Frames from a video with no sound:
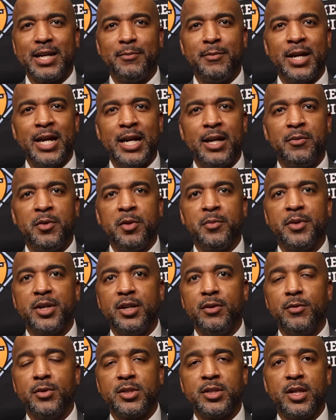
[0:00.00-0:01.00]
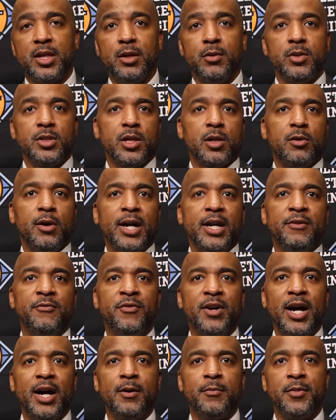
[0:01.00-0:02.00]
get mad at me. But it was a great
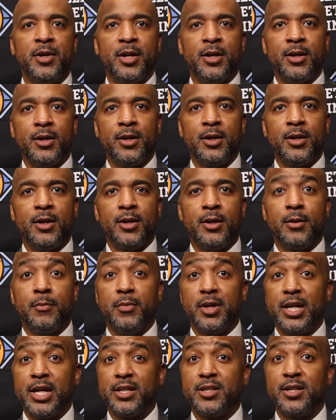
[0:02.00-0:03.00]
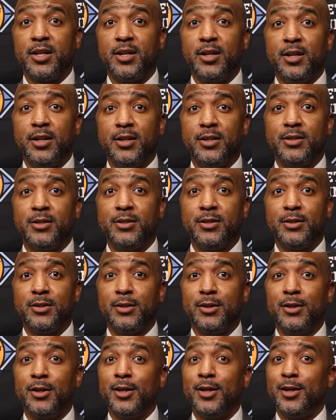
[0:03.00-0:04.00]
environment. But I'll tell you this.
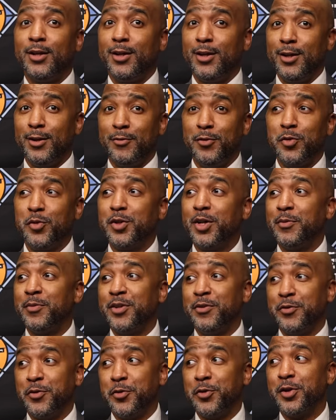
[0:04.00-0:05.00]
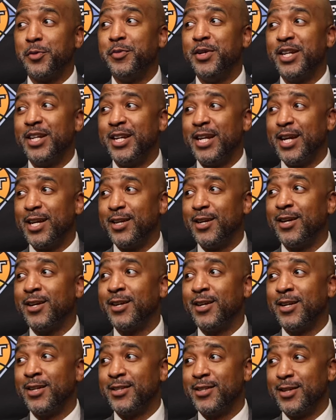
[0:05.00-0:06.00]
If you would have been in that
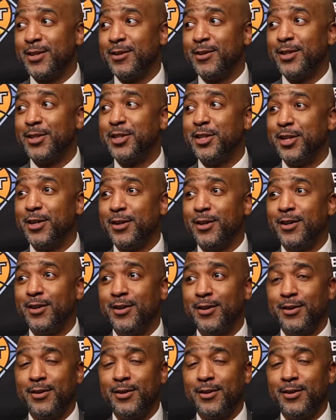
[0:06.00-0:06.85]
Yuengling Center this year,